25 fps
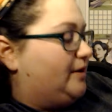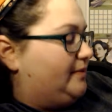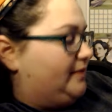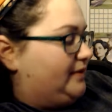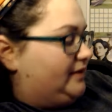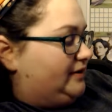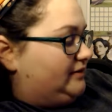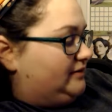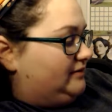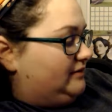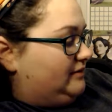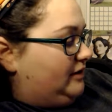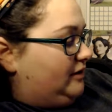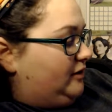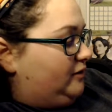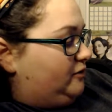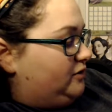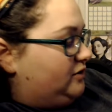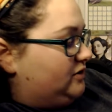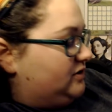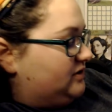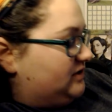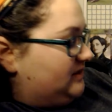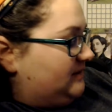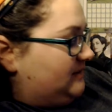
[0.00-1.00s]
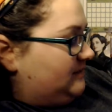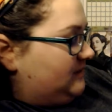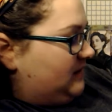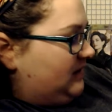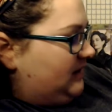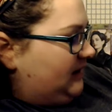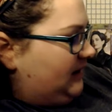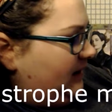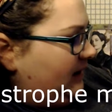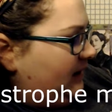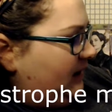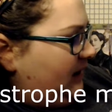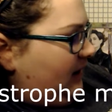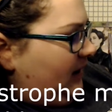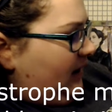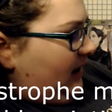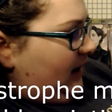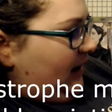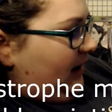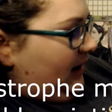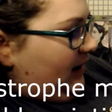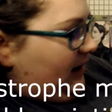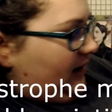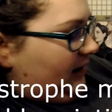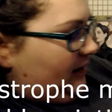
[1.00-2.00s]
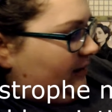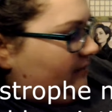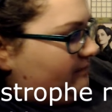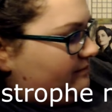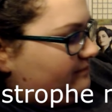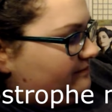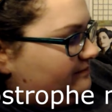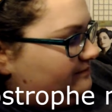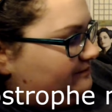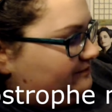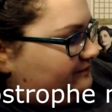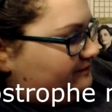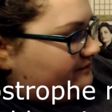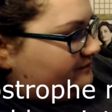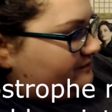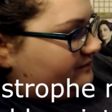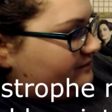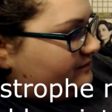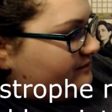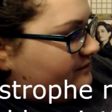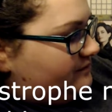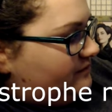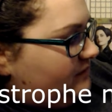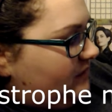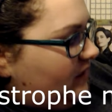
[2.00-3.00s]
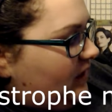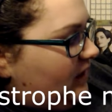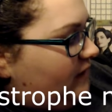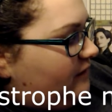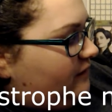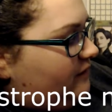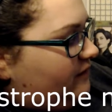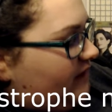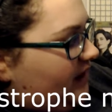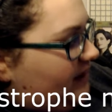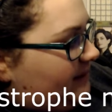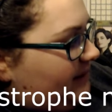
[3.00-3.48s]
up a note or something. We've